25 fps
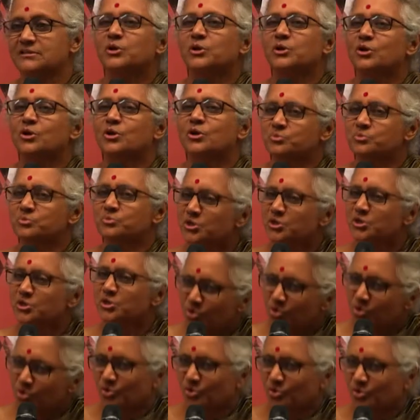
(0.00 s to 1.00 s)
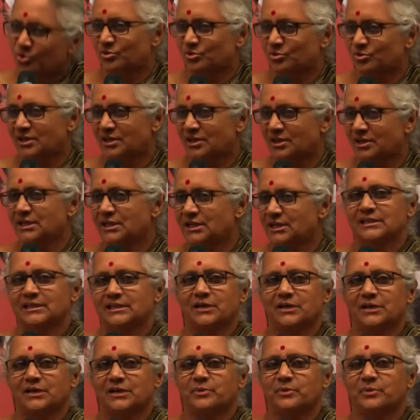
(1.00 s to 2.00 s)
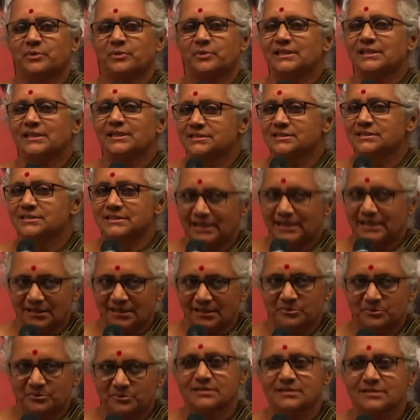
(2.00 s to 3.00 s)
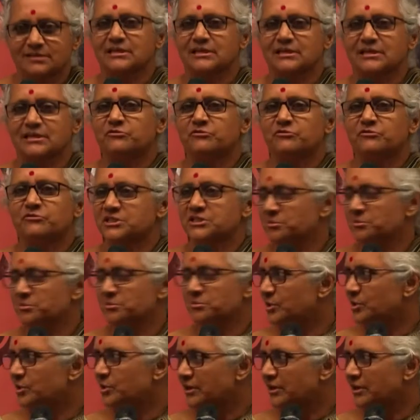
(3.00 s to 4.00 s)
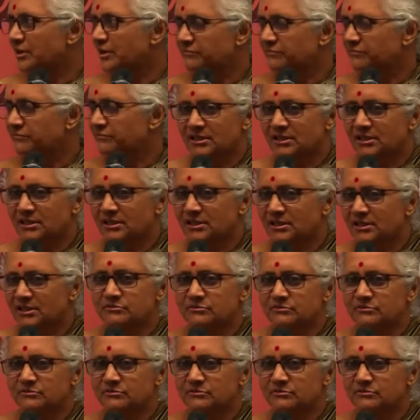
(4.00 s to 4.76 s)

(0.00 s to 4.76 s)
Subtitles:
that when there is data, when there is information about every individual, it will be used.